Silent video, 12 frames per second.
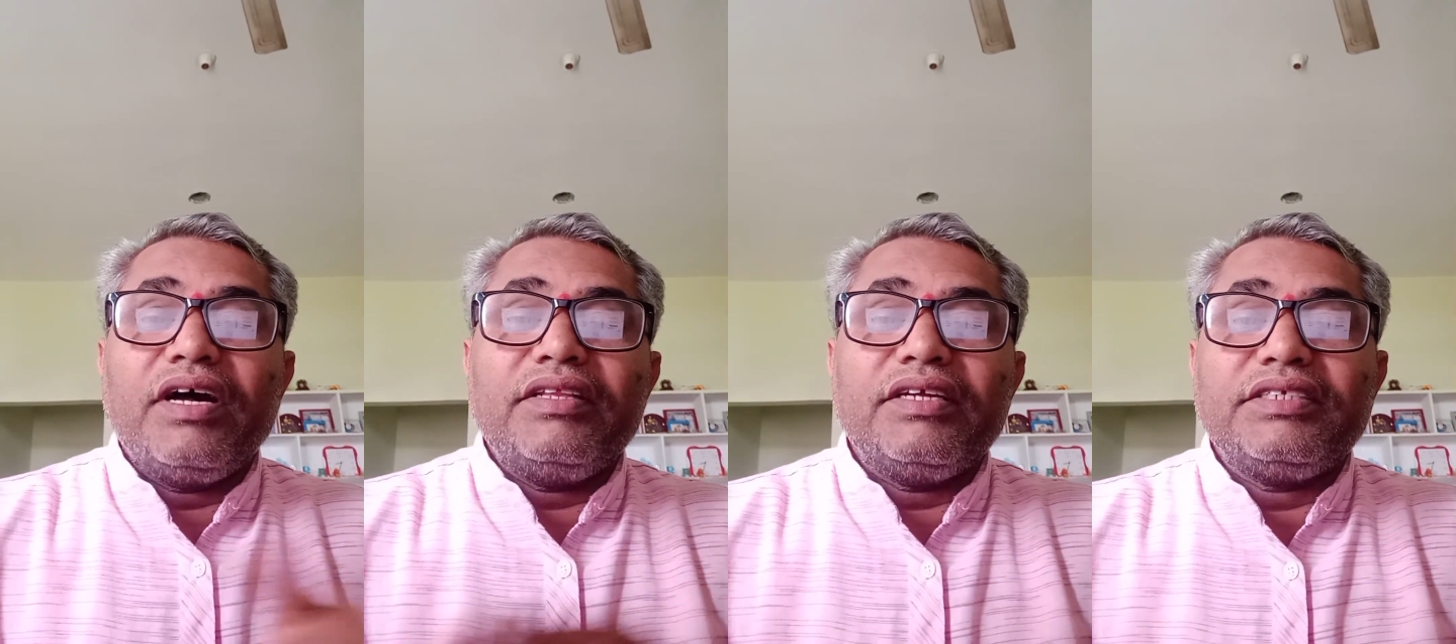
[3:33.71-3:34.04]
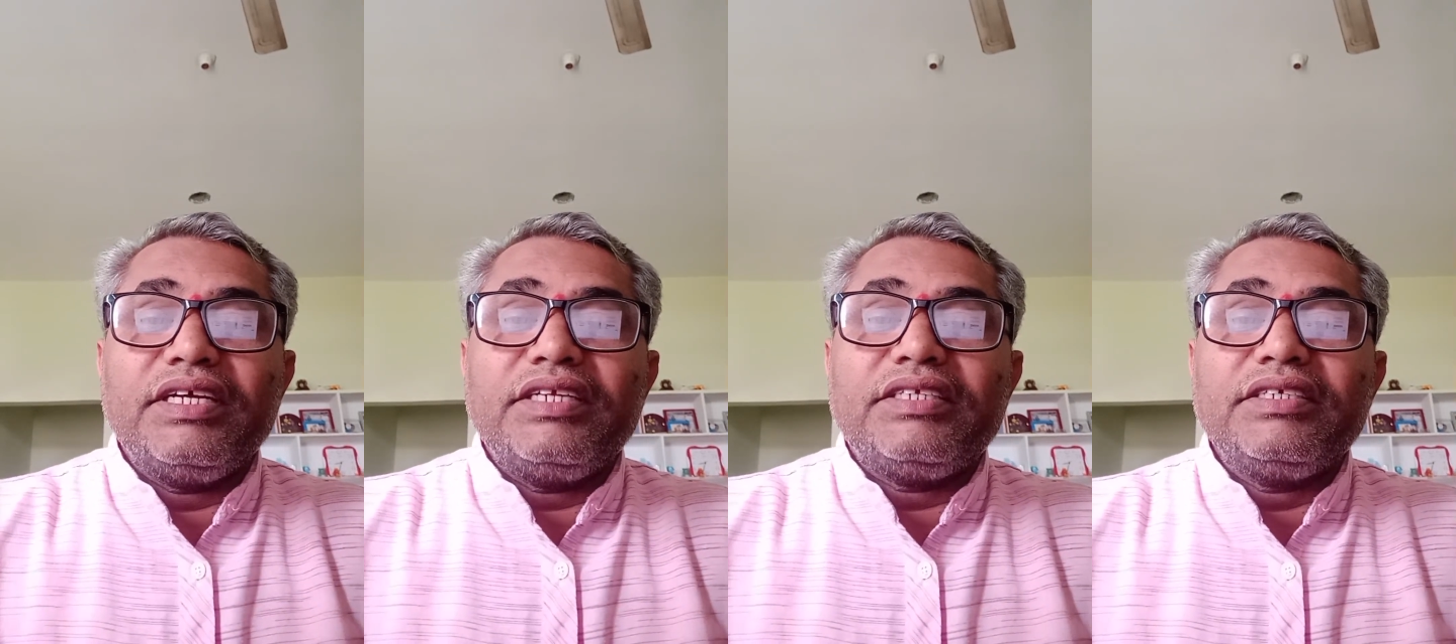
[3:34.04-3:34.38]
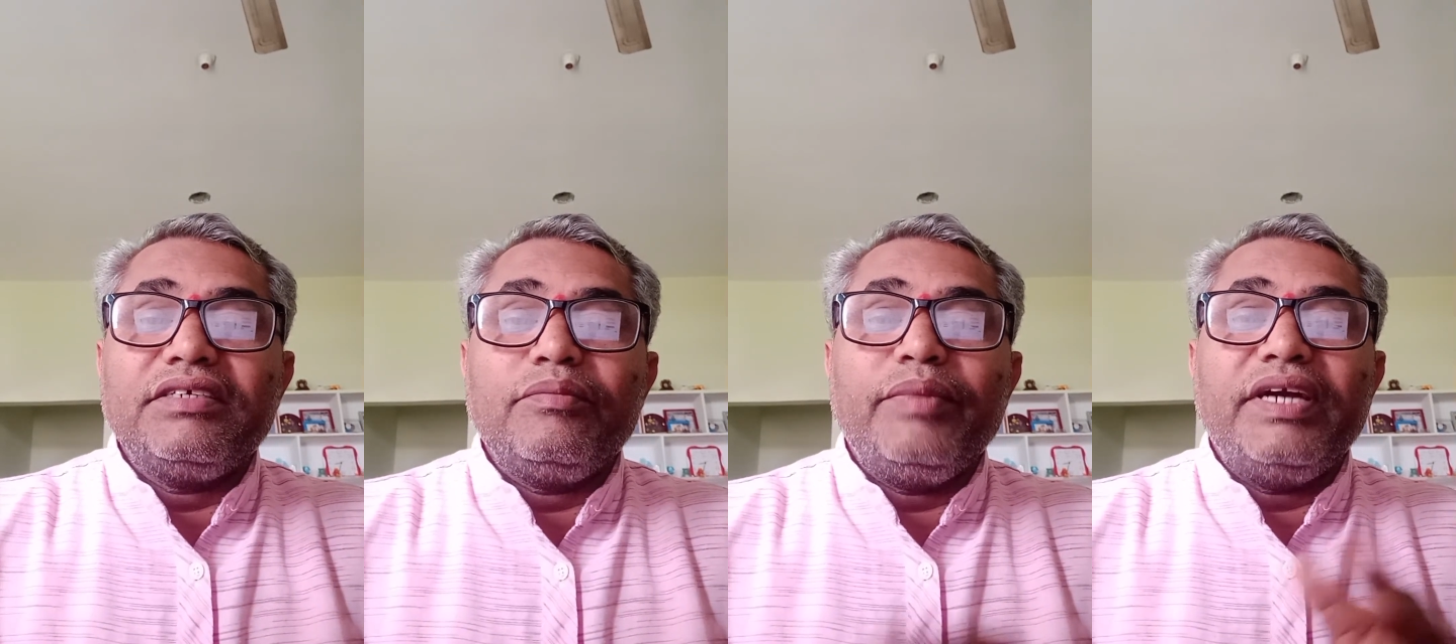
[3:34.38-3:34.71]
other cells.
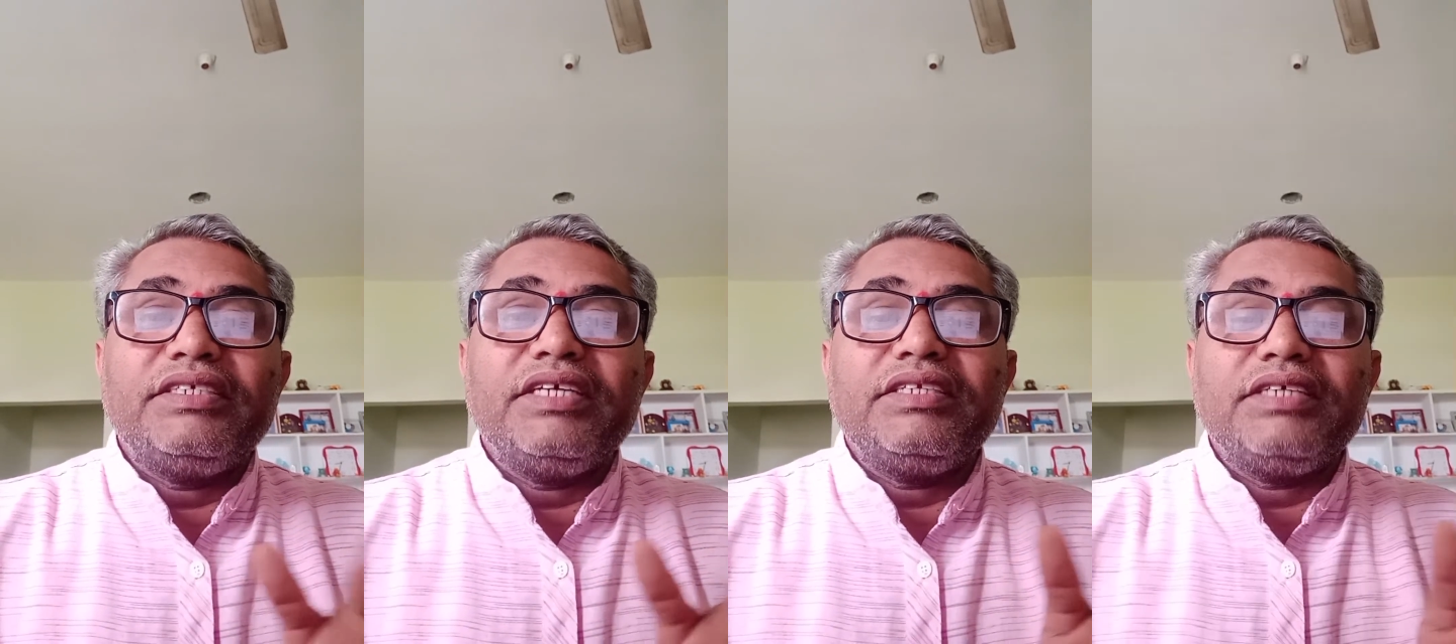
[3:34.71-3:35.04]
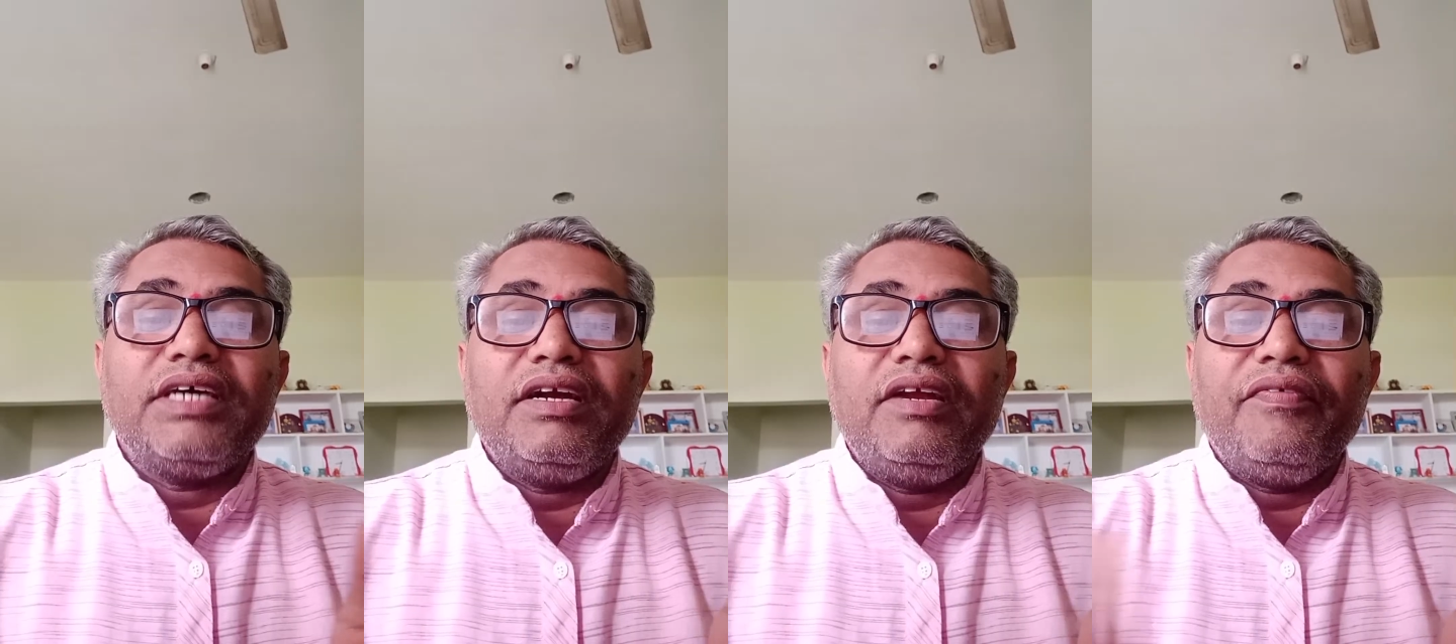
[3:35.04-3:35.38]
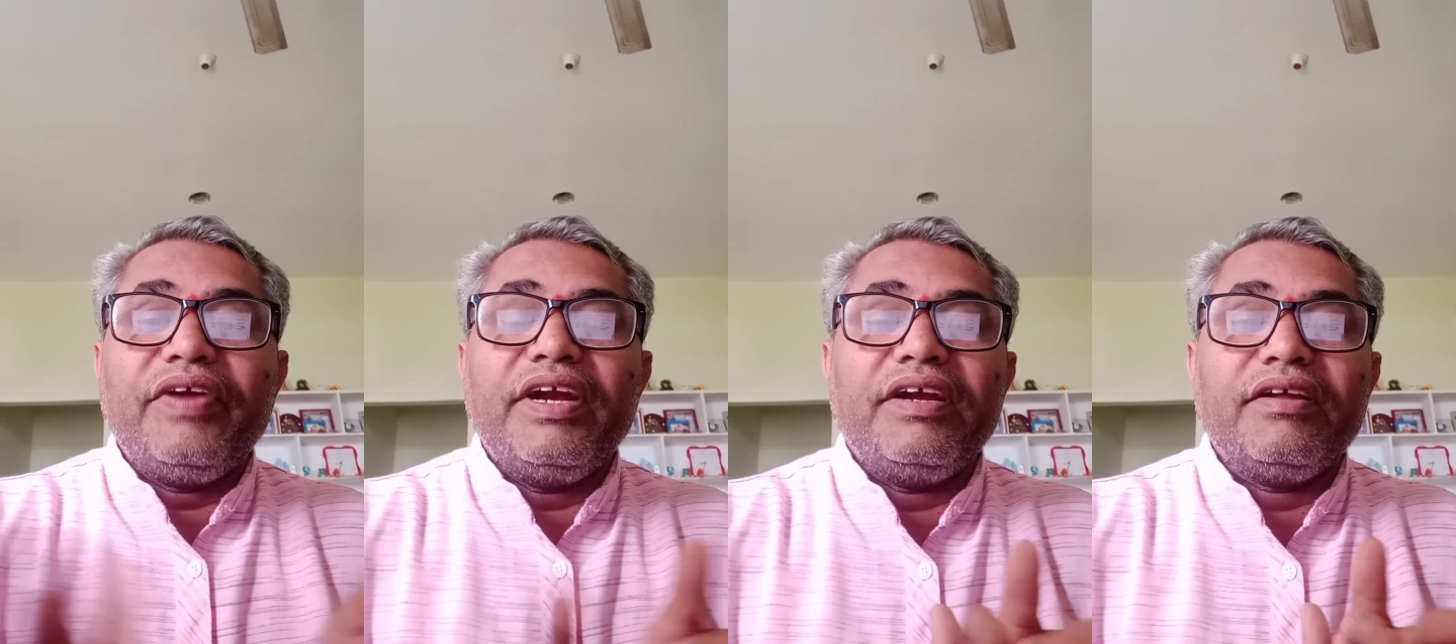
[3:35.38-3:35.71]
Blood cells are
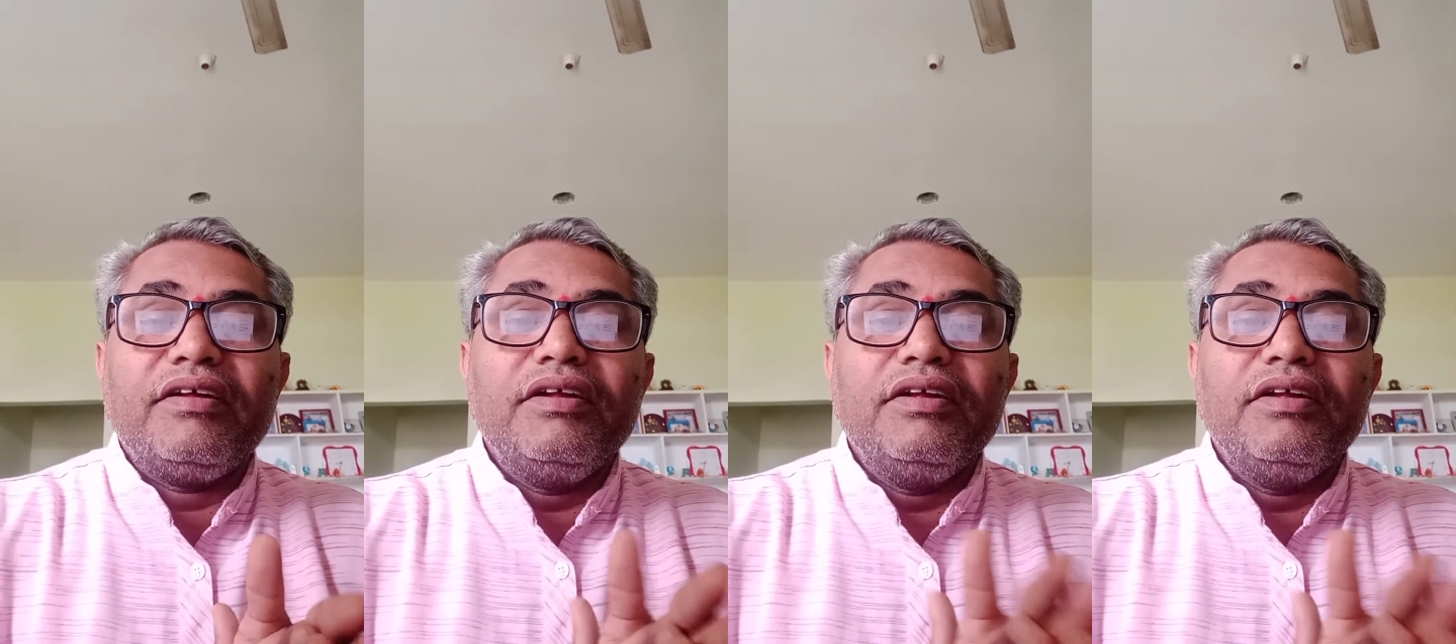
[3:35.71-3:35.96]
different.